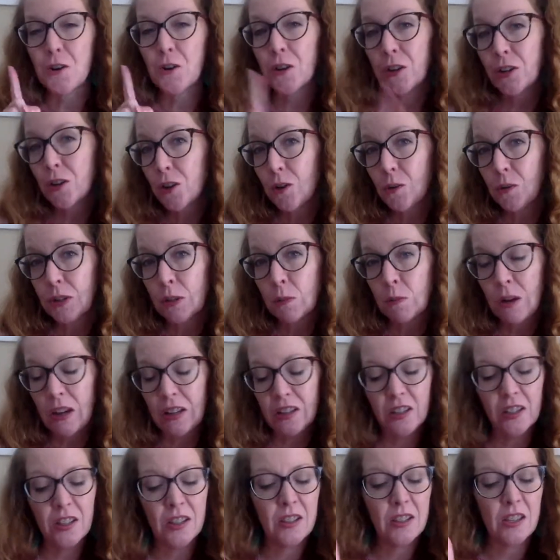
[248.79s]
critical
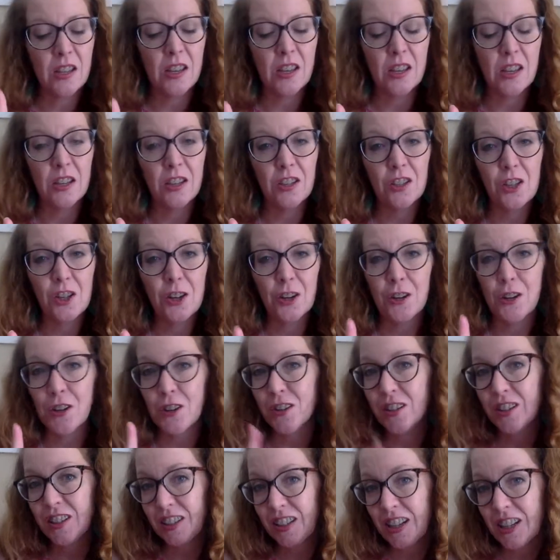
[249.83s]
responses, the easier your
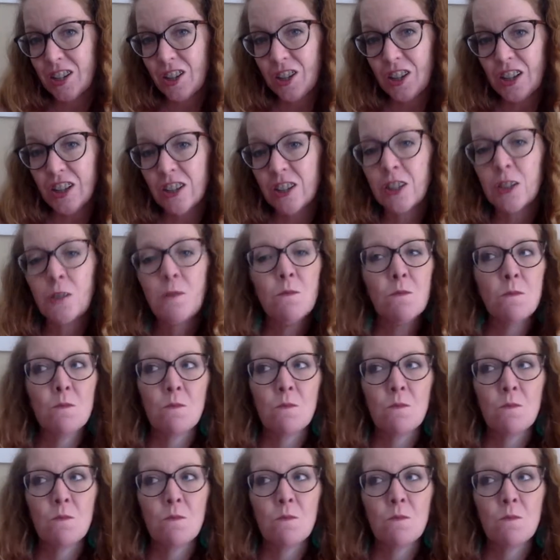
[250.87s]
discussions,